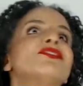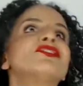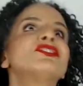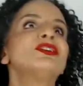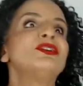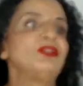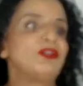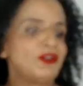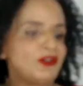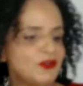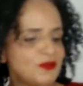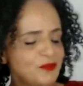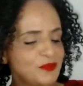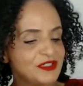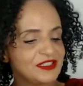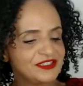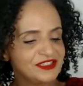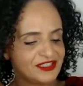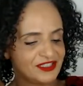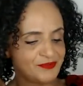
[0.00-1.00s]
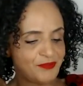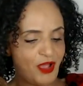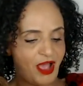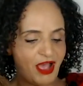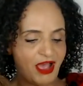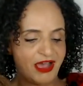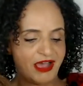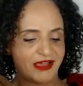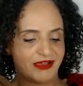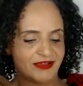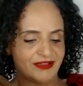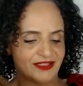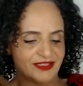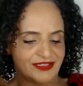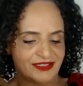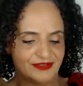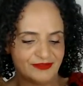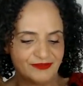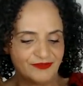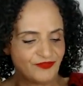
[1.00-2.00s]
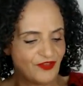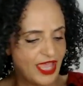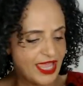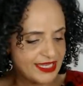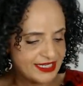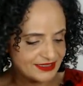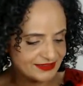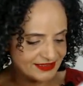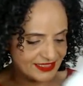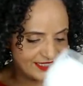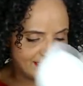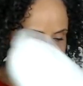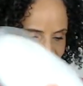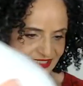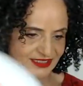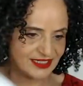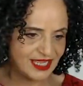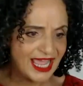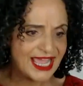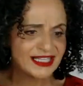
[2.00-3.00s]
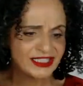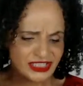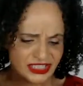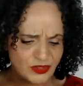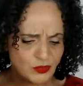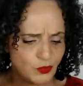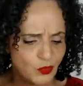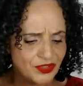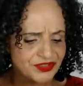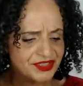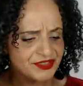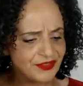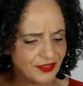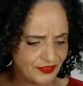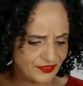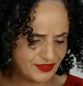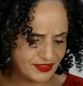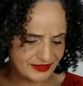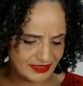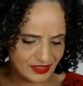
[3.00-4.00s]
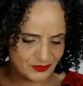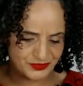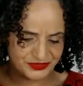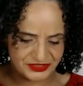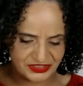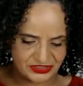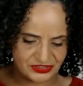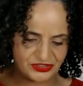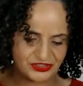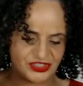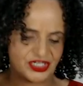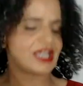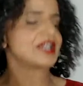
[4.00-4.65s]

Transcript: the floor, we're going to put our veil in. Actually, one other thing that I wanted to